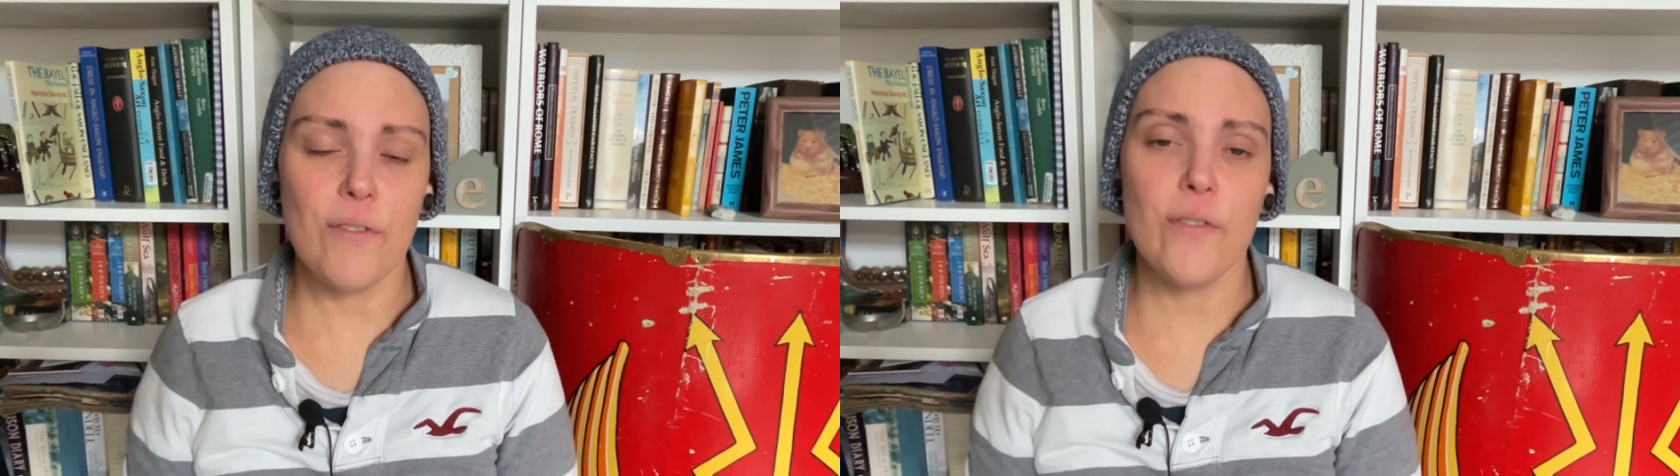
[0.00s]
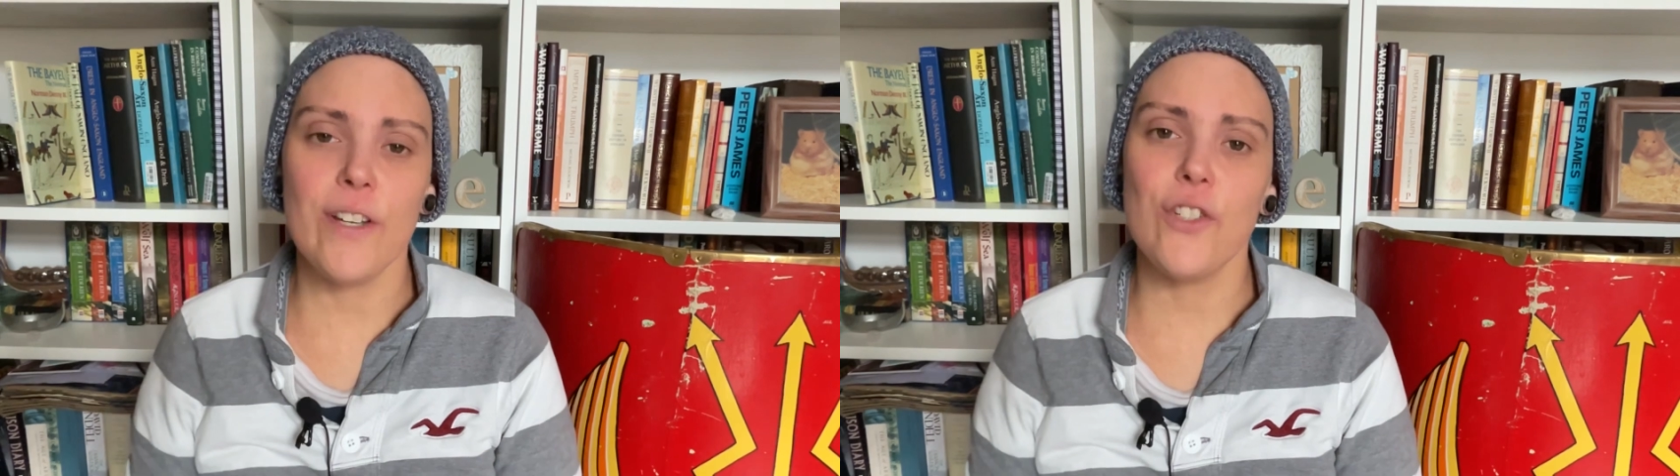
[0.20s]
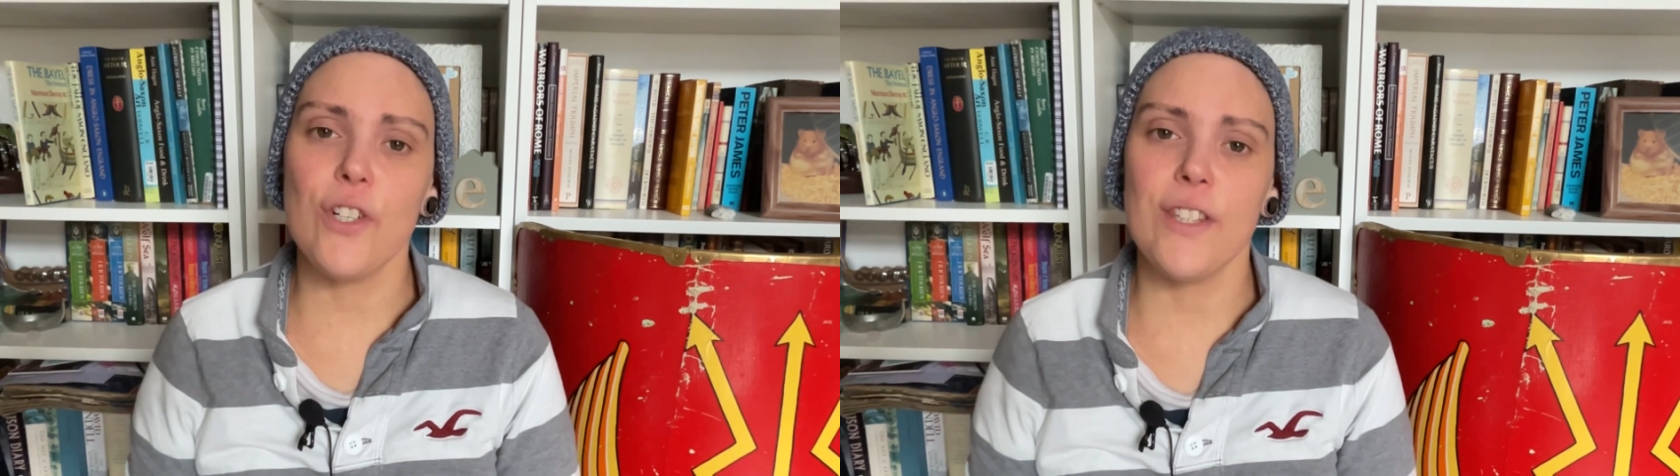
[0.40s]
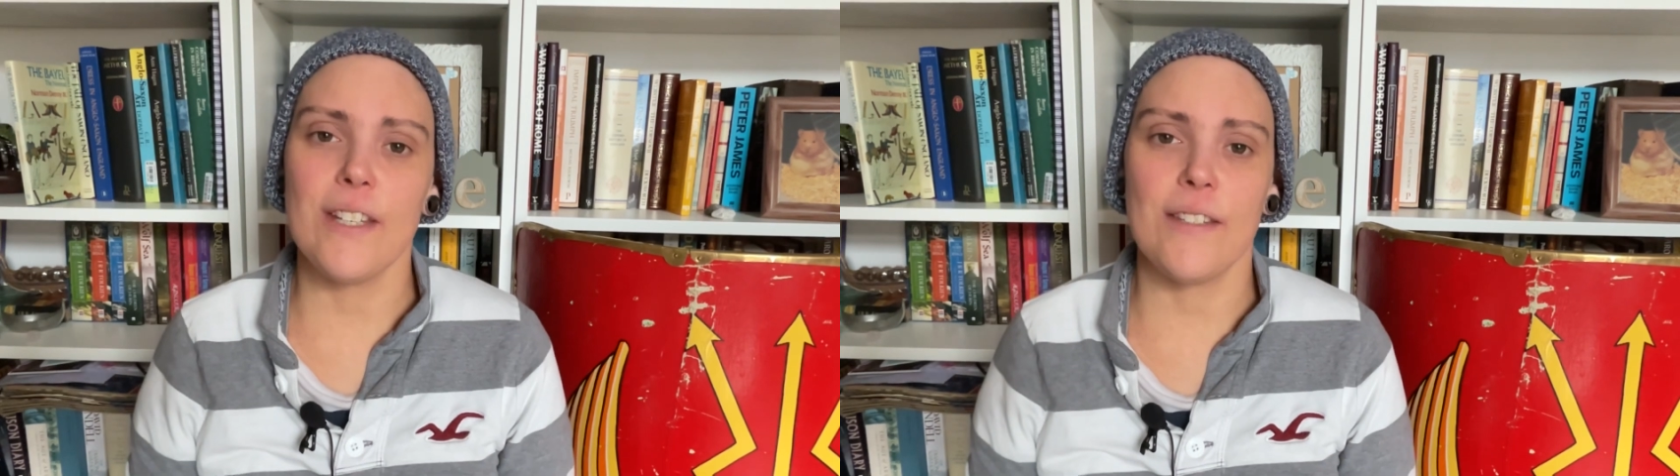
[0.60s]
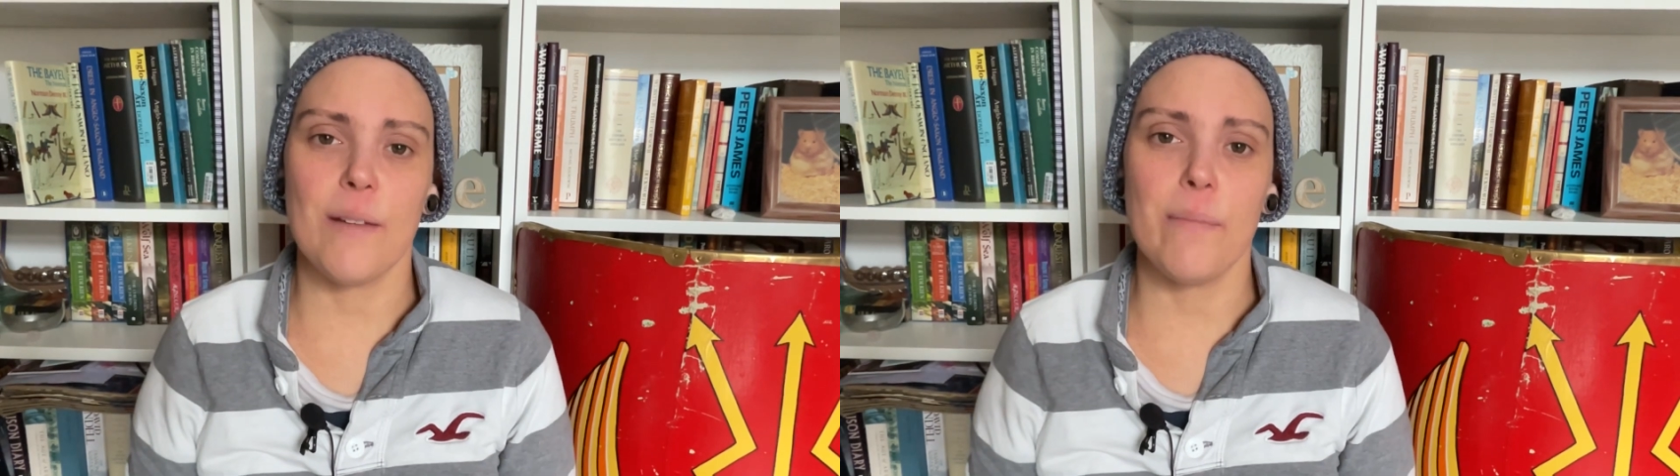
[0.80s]
If you've enjoyed
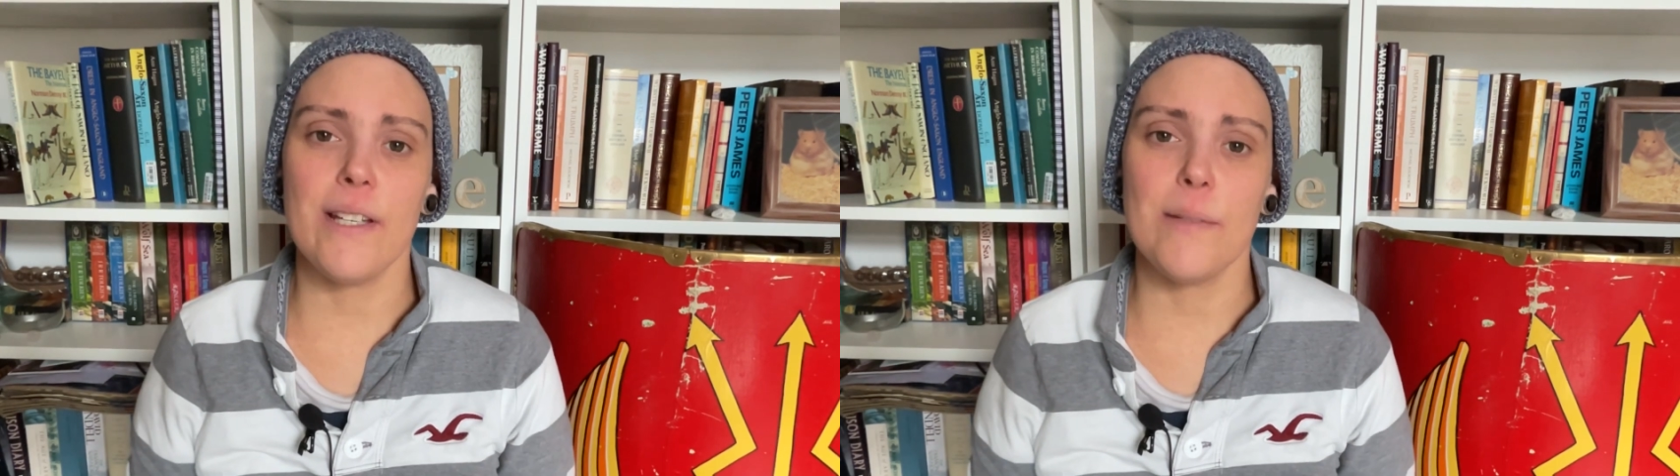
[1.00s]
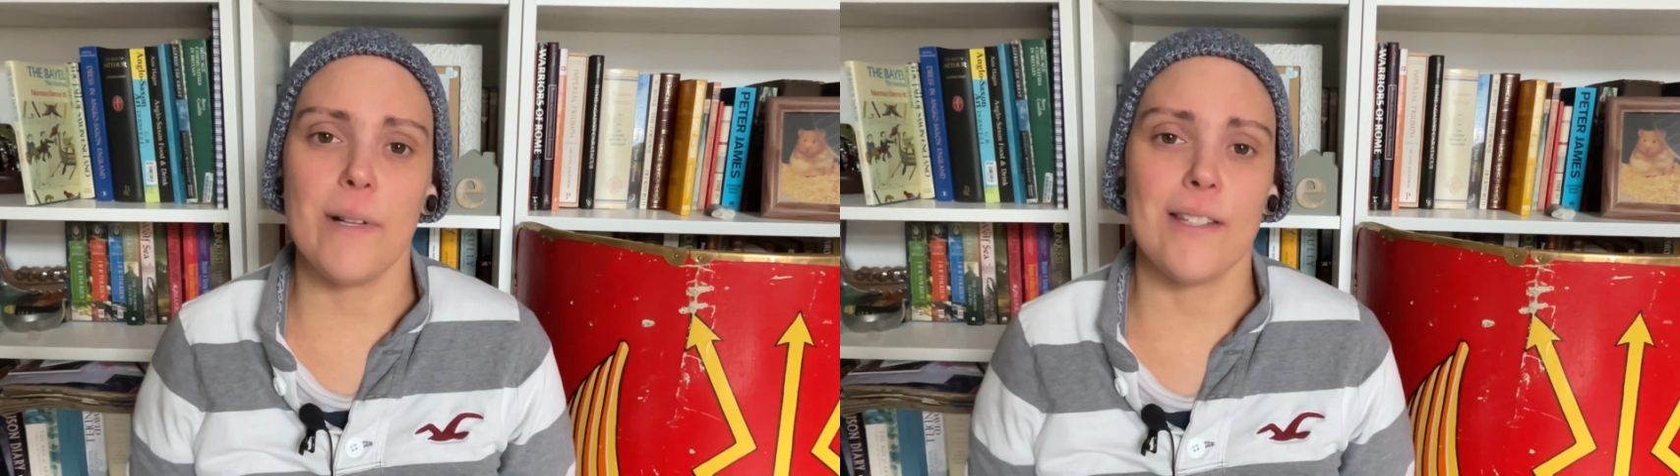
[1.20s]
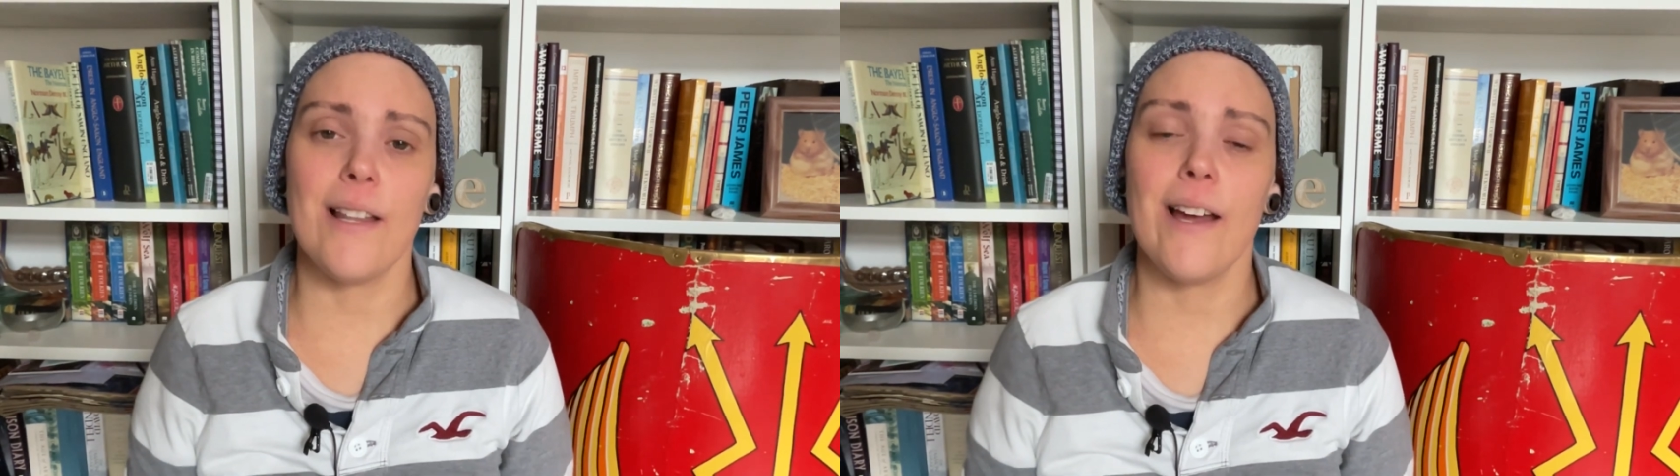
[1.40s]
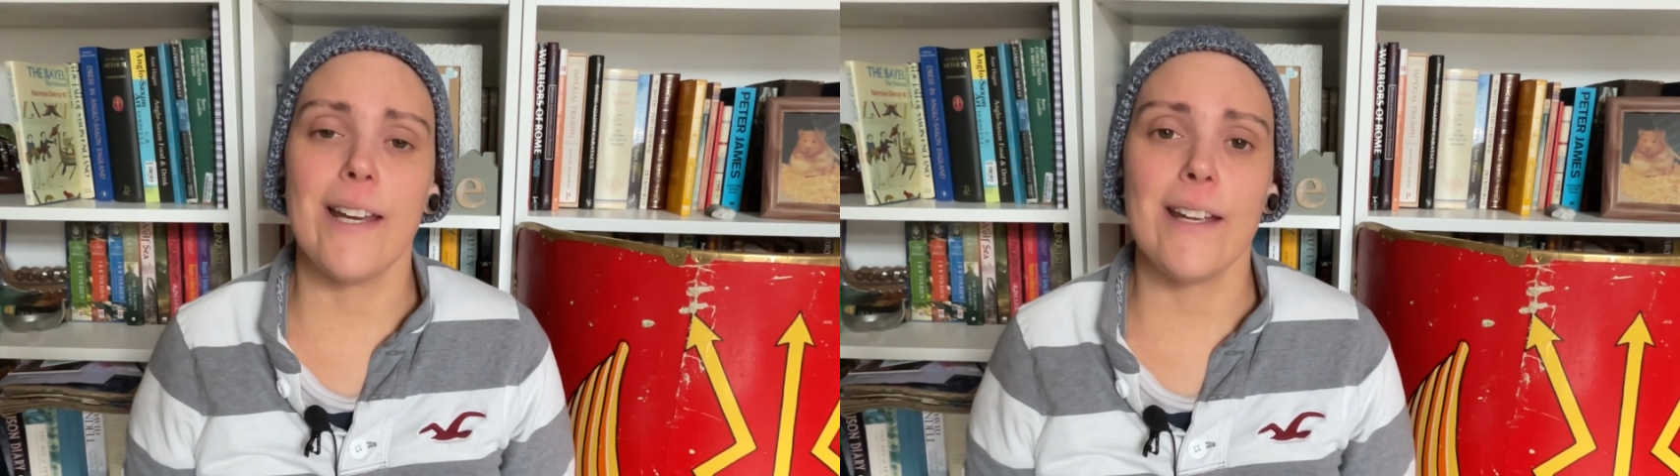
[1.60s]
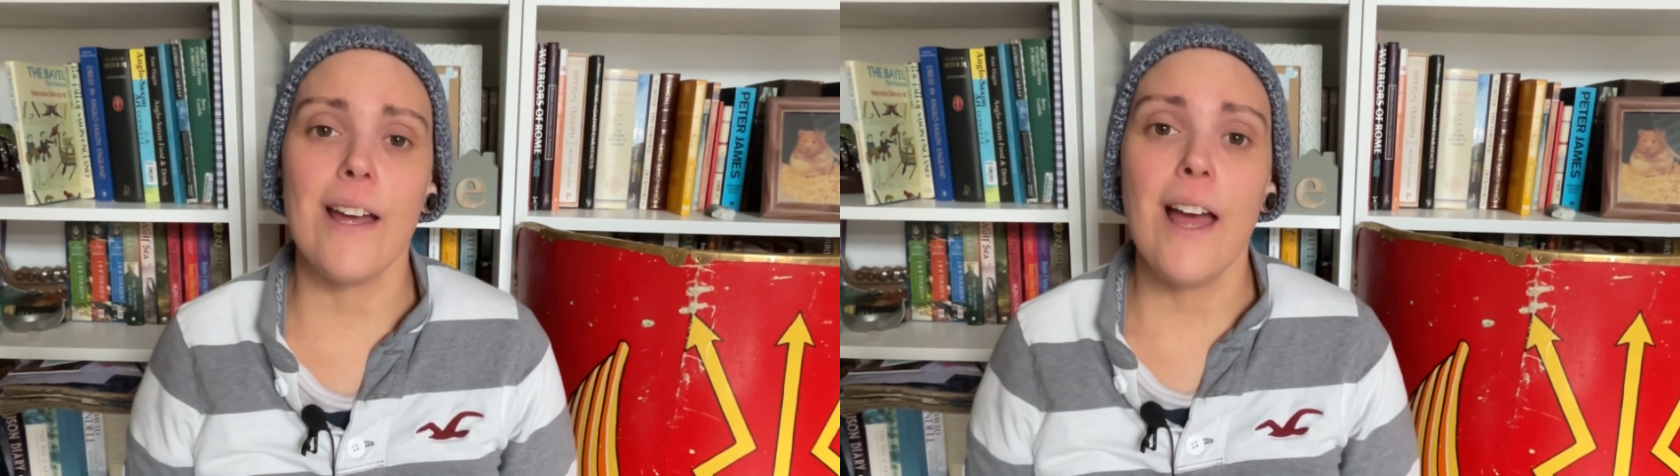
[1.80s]
this, then please press
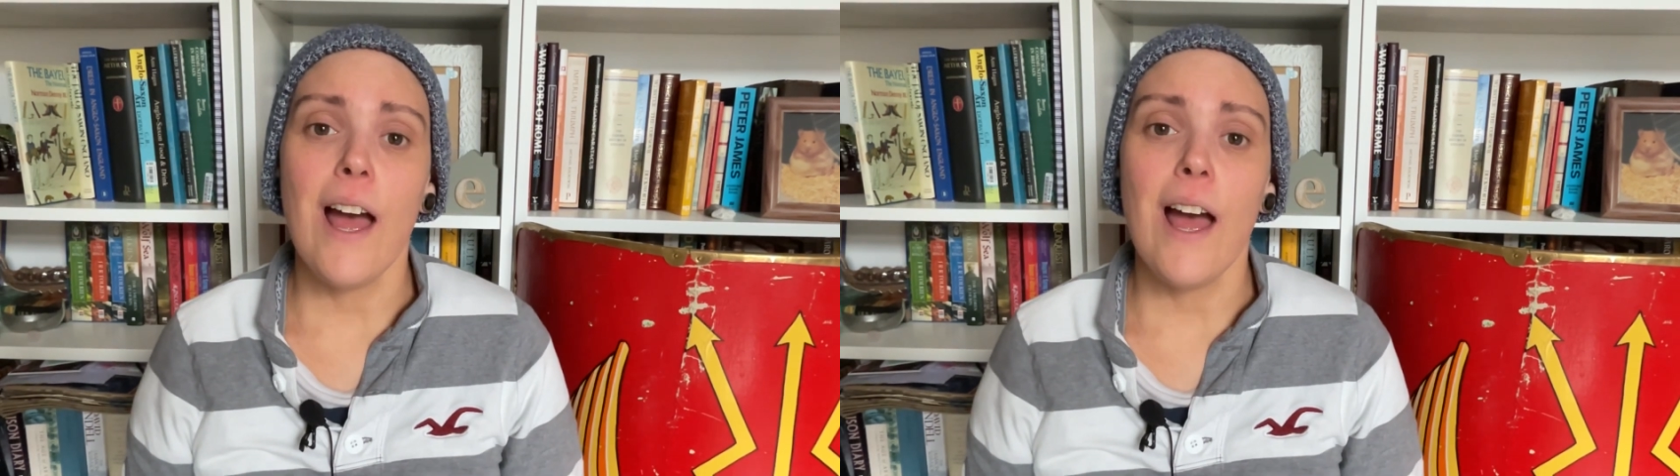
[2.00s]
like